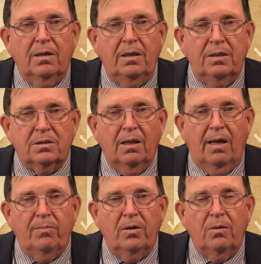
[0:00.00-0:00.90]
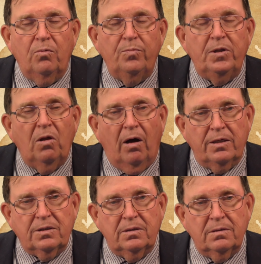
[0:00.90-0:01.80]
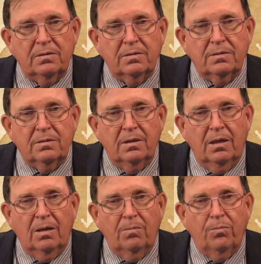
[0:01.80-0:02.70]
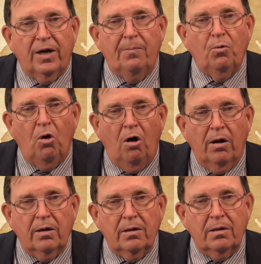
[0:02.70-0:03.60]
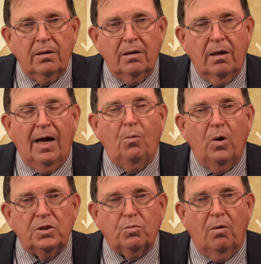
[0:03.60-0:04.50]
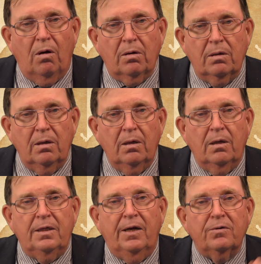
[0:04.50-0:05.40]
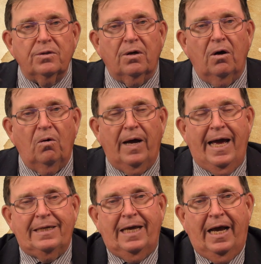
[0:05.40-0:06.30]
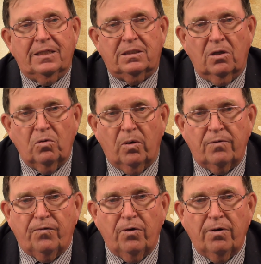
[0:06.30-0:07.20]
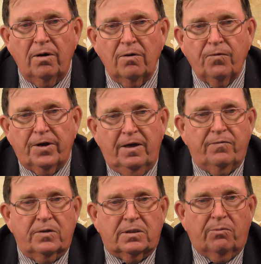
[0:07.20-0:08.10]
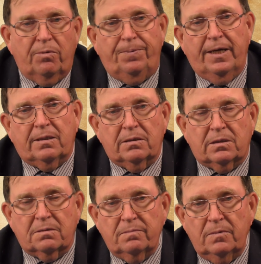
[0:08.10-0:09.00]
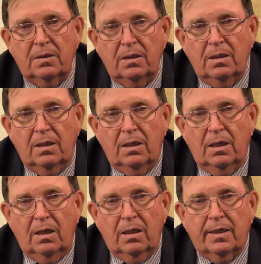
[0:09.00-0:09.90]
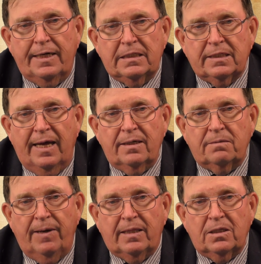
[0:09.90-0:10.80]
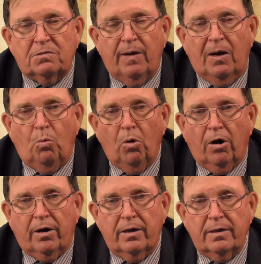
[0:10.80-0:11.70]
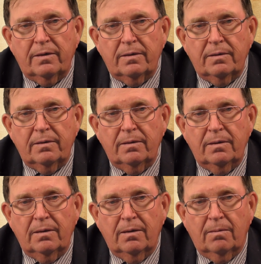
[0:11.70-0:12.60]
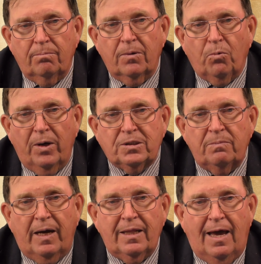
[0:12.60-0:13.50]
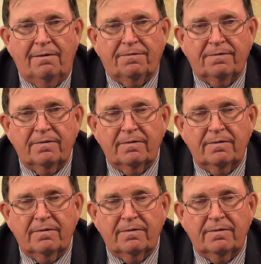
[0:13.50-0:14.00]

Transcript: Islam would be lost. But I'm wrong. I was wrong. Years ago, I had to ask the Lord for forgiveness and repentance. And I decided to make this my work for the rest of my life.